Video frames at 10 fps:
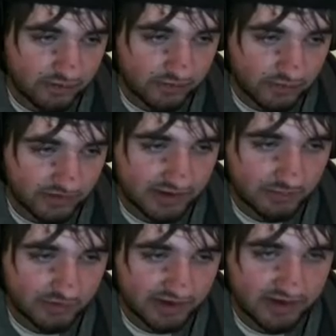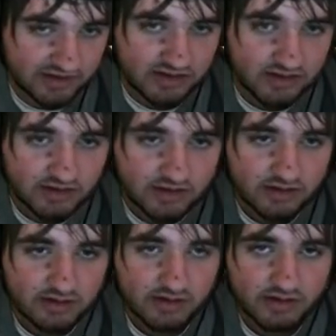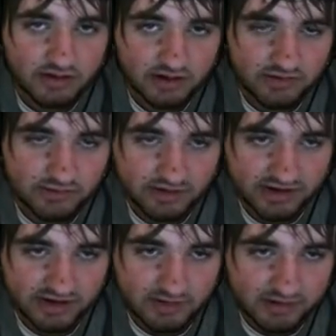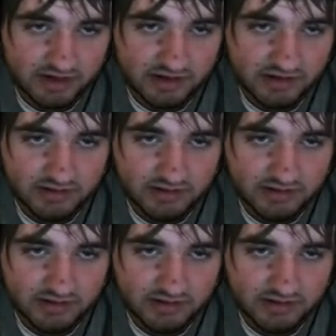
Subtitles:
of forest temple keys for the time being.